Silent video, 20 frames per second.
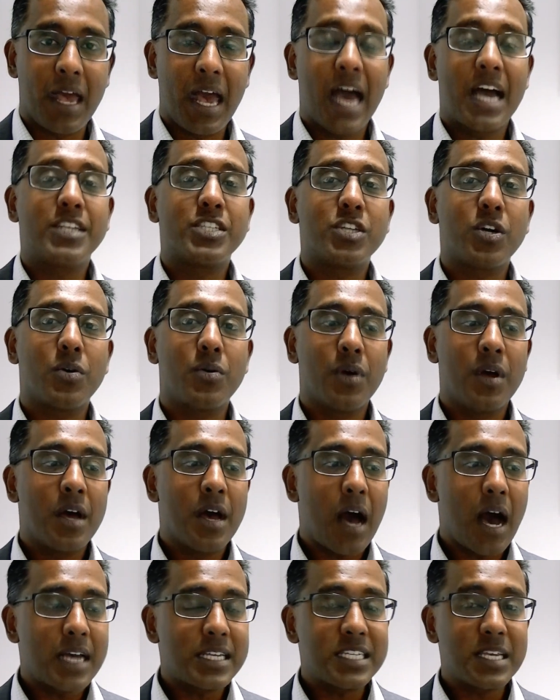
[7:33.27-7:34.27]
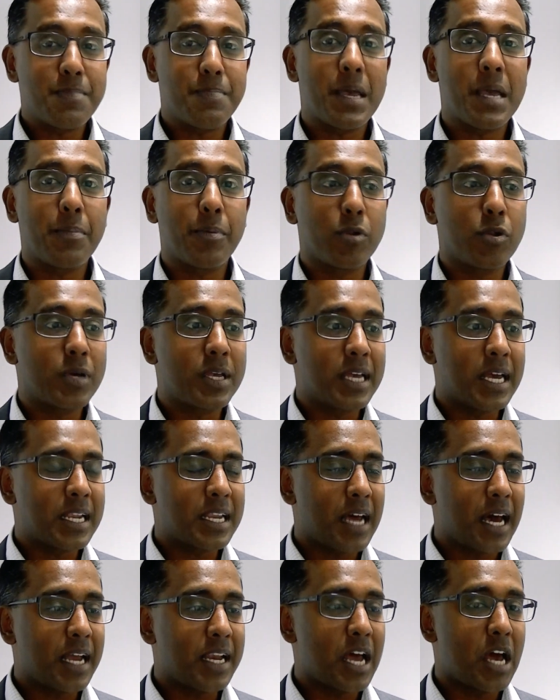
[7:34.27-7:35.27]
And so I see people looking at
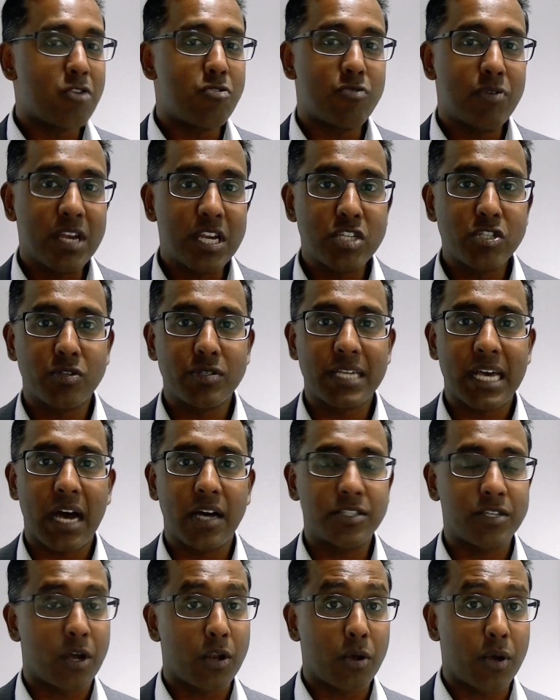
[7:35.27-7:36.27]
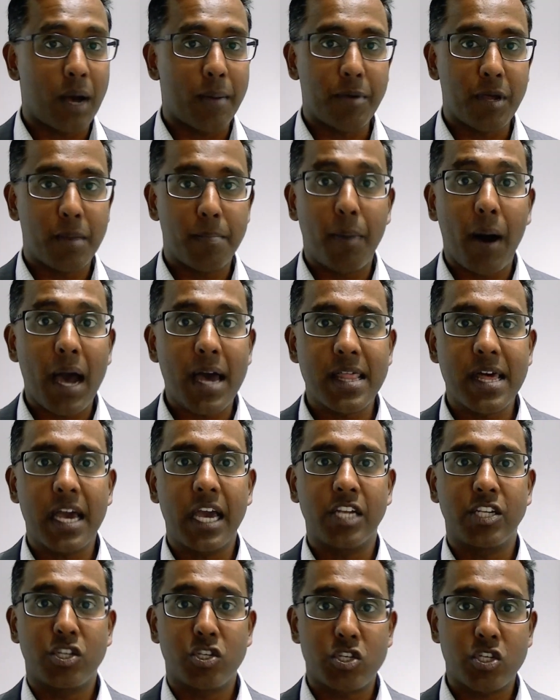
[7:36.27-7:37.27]
regional towns going, look, I'm gonna buy there,
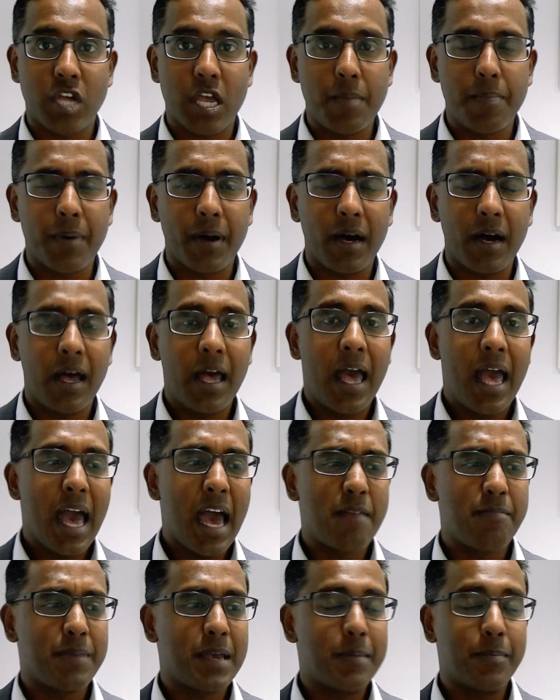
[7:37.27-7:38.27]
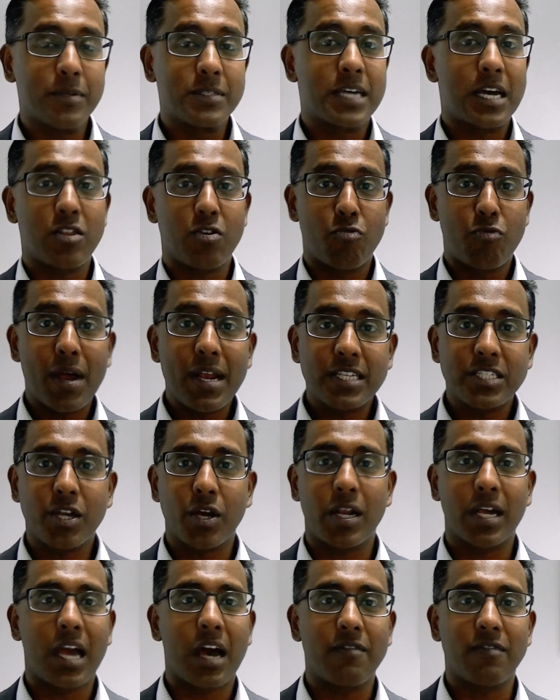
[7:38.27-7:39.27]
it's cheaper. And people say the rents are
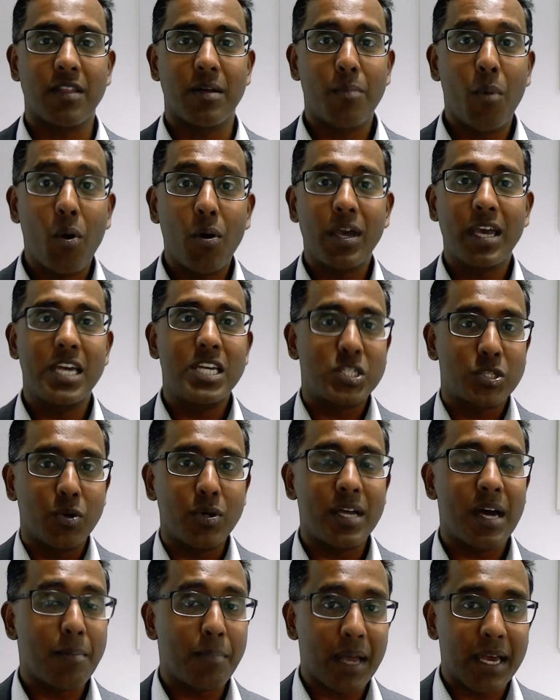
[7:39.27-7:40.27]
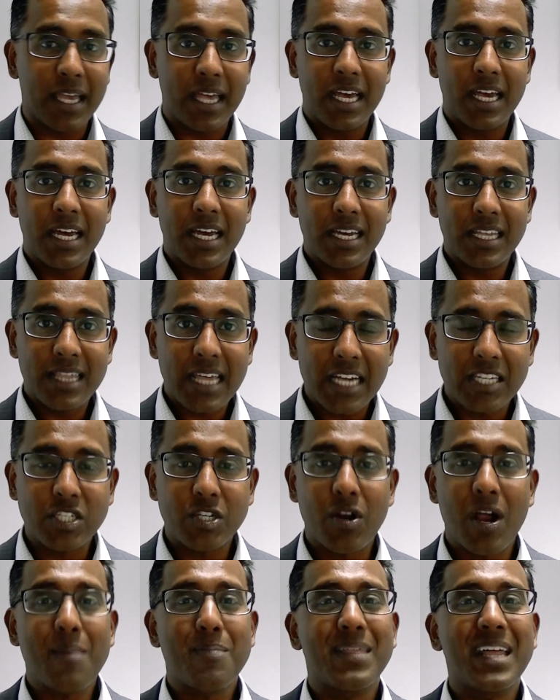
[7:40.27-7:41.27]
gonna cover the mortgage and all that. I'm like, that's
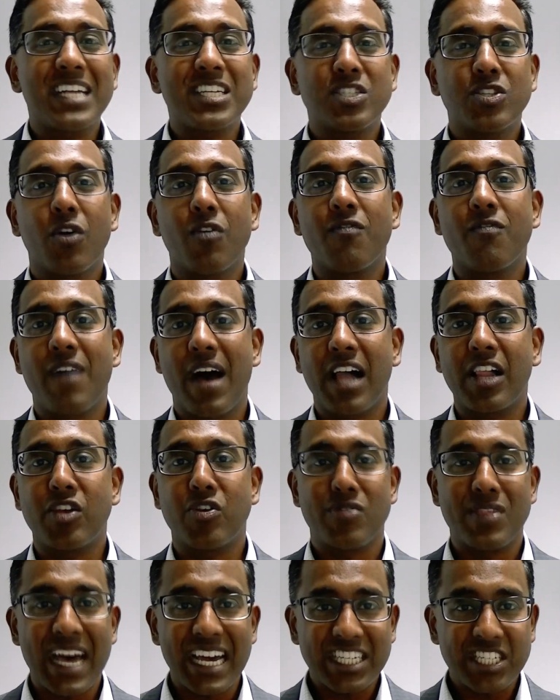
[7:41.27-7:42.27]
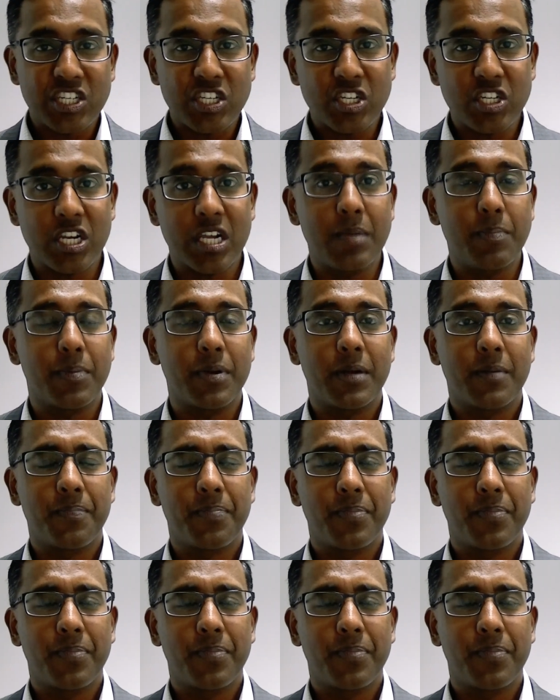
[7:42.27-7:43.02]
great, but that's not value, that's cheap.